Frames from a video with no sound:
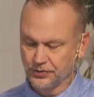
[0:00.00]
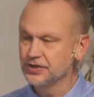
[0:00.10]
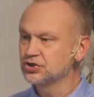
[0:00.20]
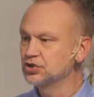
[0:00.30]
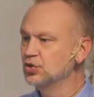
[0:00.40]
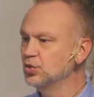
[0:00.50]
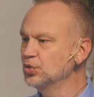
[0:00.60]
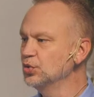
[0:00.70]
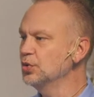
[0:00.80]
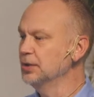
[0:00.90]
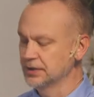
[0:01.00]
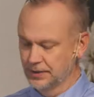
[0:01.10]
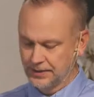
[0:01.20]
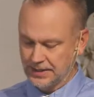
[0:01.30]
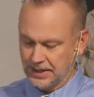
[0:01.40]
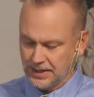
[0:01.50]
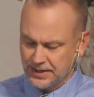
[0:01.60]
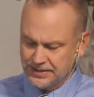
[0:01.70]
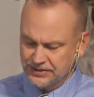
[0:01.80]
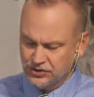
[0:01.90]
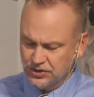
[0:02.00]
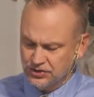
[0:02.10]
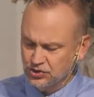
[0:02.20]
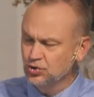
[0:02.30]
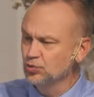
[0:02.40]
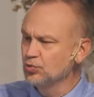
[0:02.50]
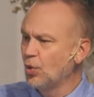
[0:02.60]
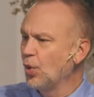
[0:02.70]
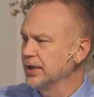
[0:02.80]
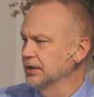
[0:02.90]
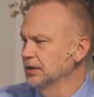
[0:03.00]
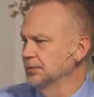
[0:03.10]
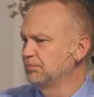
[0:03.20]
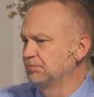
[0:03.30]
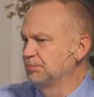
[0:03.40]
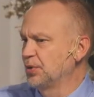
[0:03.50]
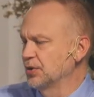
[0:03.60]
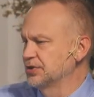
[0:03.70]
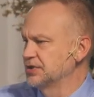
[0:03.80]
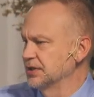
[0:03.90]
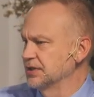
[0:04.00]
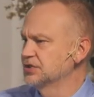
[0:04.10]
This new royal person,